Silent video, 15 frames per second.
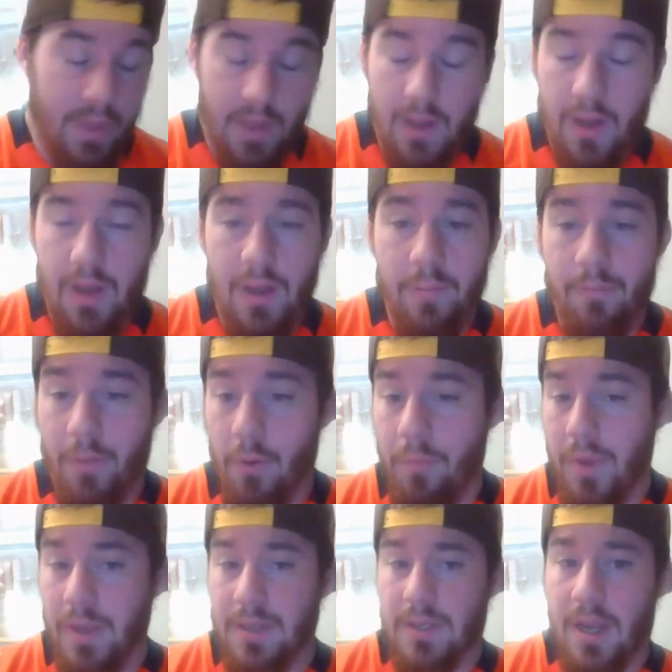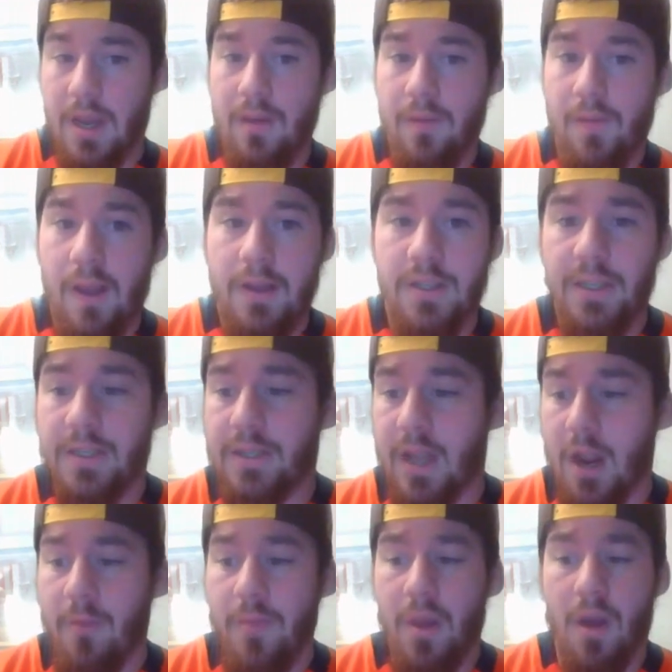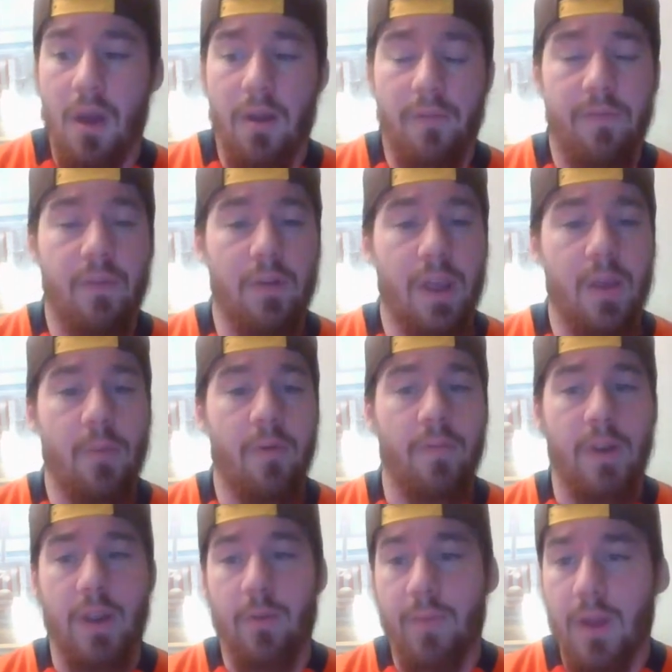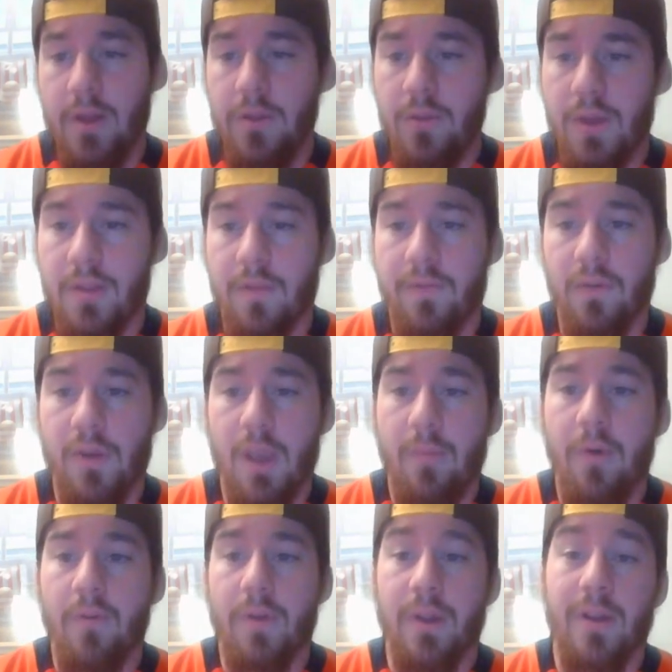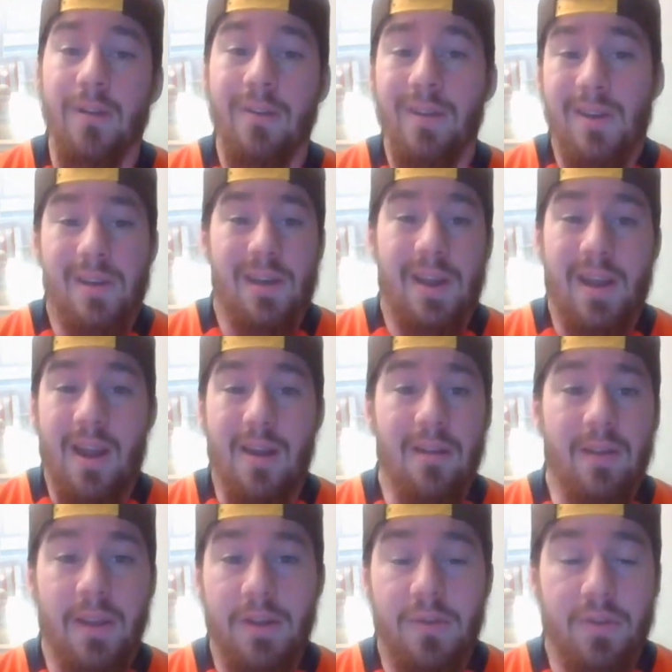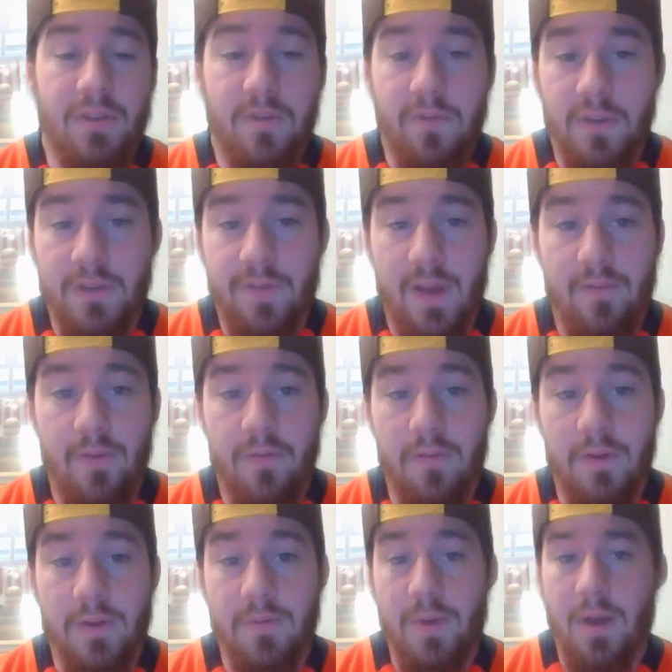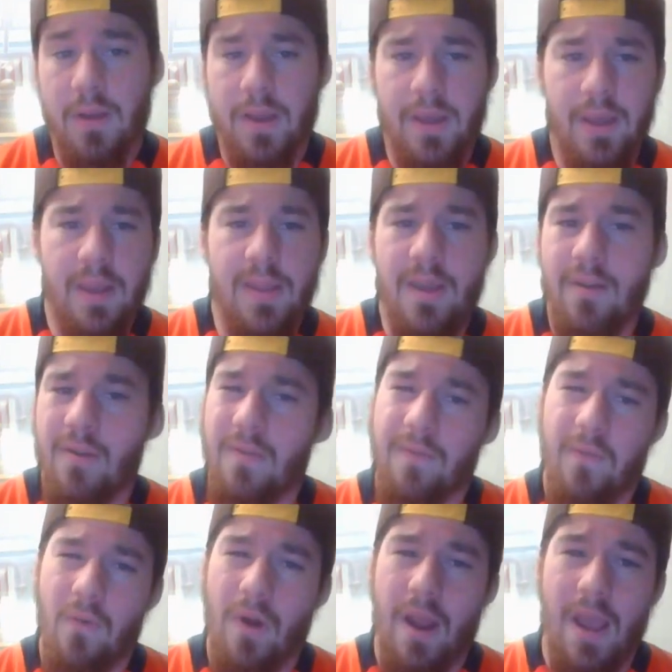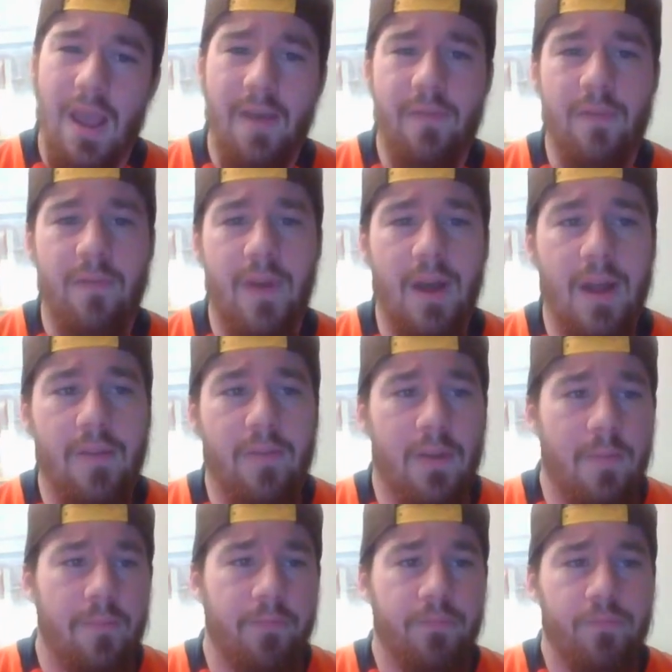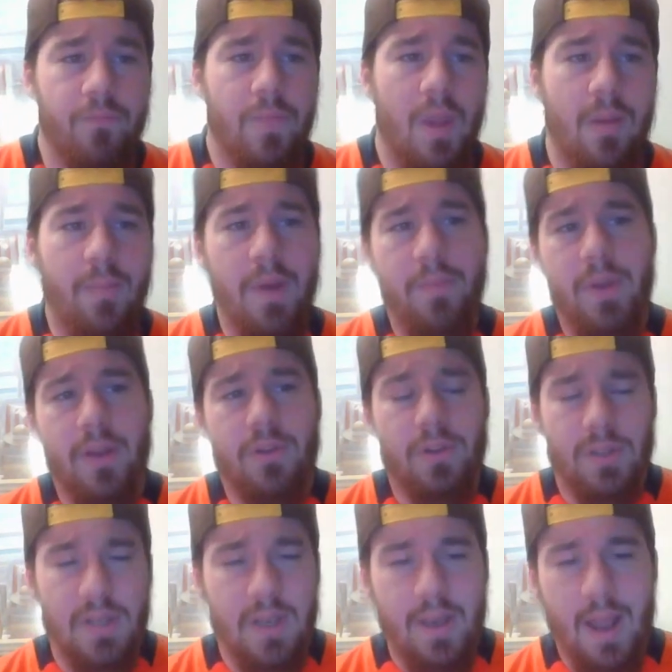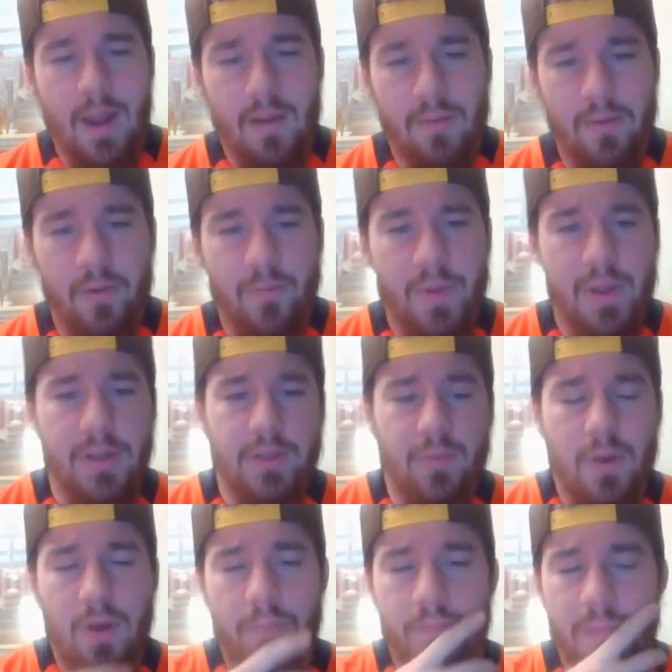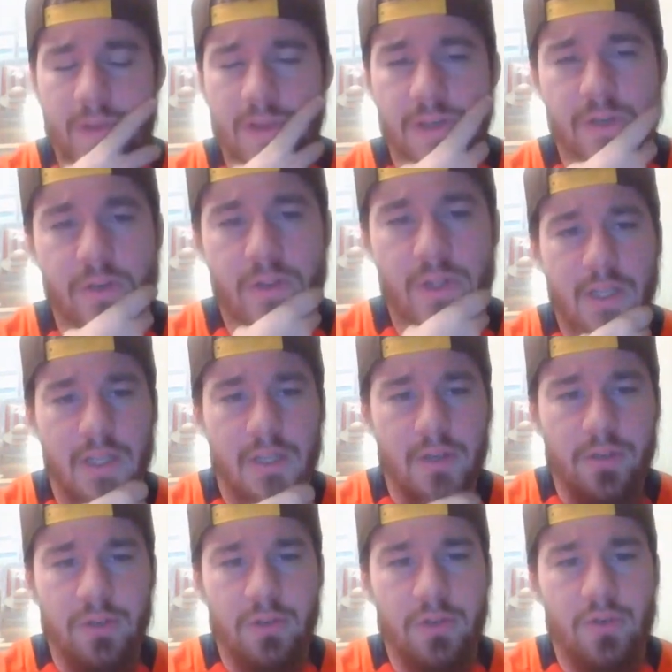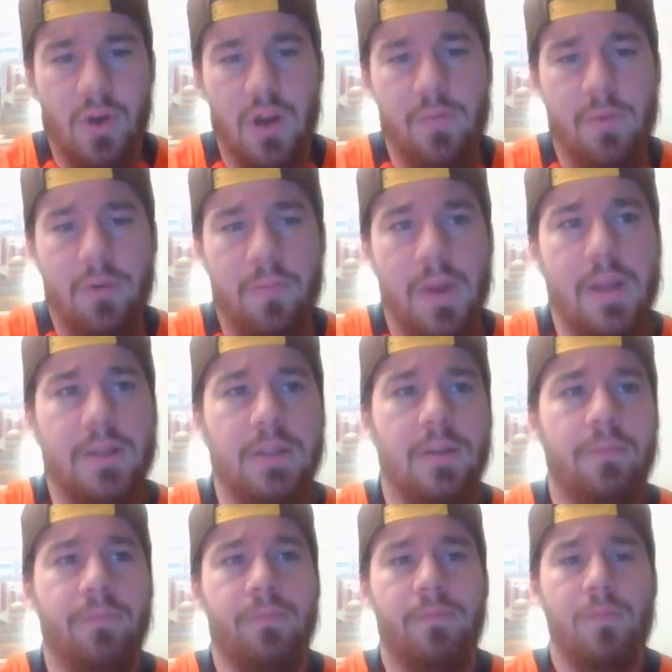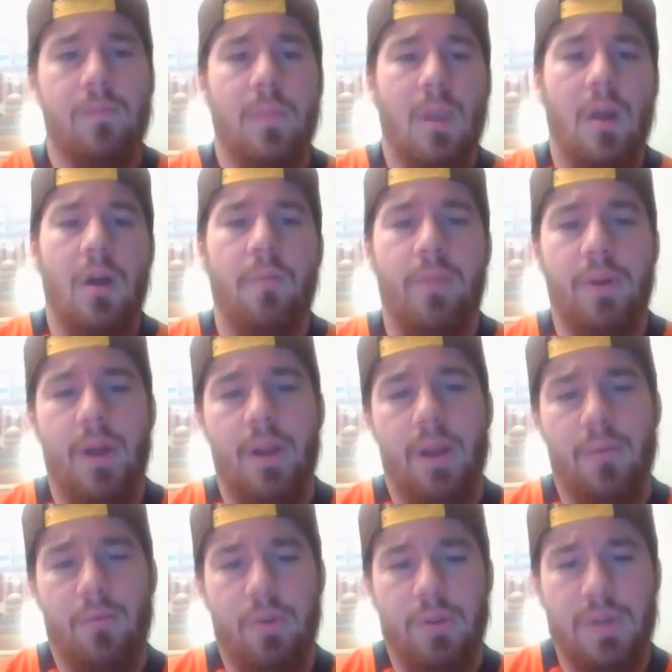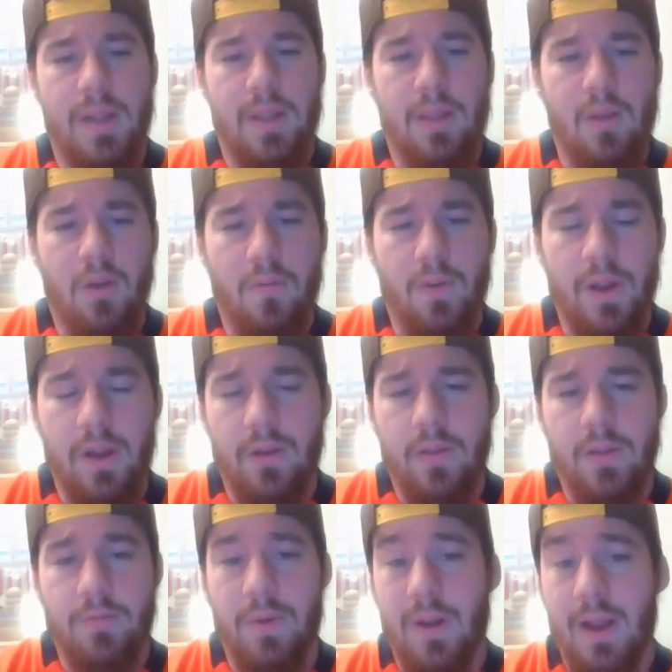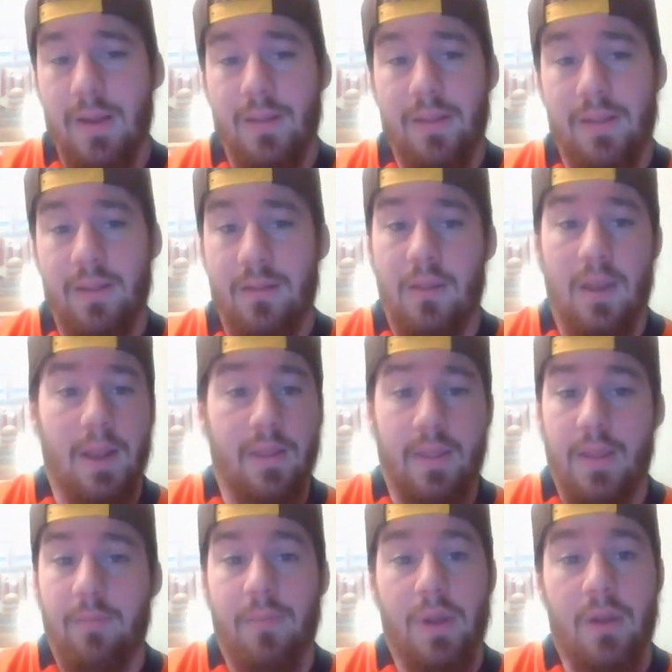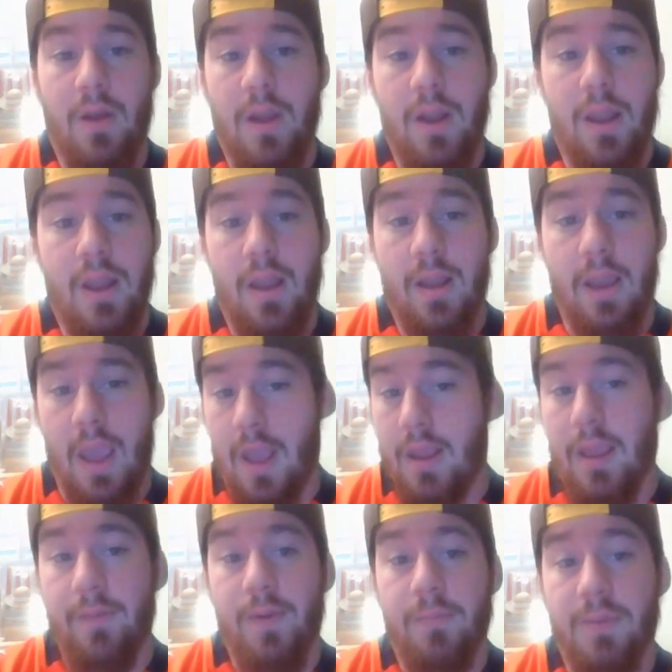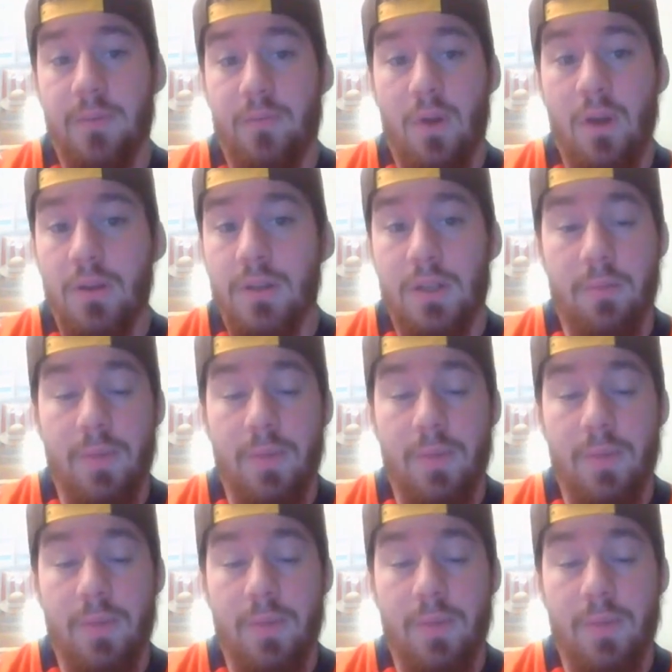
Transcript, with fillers: Uh, bullpens kind of actually scare me on a full game over here, but I do like the full game over here. And I kind of lean towards the first five over as well. You can get that around four and a half or five. I might be interested in that a little bit as well because I do these are two strong bullpens. Uh, but I will take the over here on this one. I I think McClanahan can give up some runs.